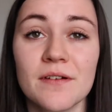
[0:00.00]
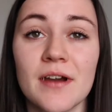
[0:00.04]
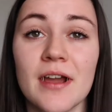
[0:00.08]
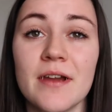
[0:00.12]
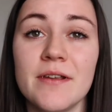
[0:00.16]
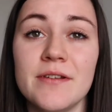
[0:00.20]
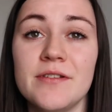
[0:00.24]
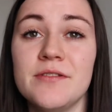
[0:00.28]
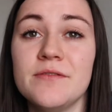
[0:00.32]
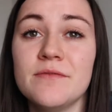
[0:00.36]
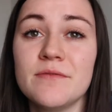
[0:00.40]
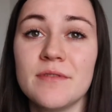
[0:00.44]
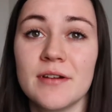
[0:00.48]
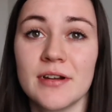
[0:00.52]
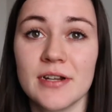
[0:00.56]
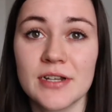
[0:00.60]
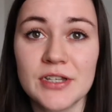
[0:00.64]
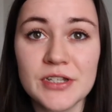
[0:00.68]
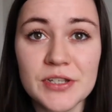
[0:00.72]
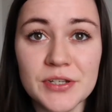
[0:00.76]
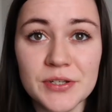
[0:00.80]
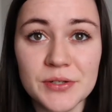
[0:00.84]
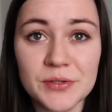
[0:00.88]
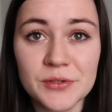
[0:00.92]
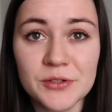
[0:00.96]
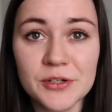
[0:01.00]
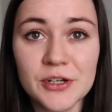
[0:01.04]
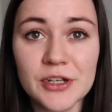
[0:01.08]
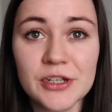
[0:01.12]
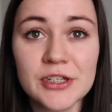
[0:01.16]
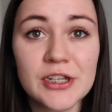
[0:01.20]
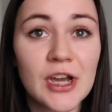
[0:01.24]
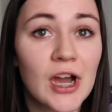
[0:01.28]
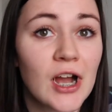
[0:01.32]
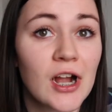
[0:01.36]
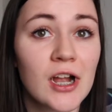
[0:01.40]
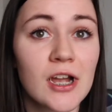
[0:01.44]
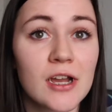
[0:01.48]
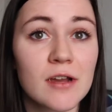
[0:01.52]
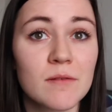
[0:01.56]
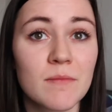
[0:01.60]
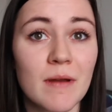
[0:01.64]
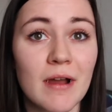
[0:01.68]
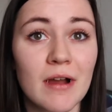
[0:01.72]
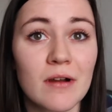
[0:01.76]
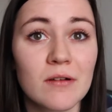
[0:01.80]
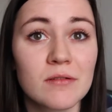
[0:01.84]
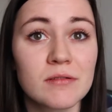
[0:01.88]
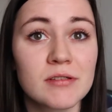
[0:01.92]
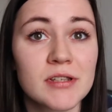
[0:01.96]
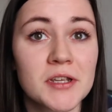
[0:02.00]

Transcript: I do want to talk about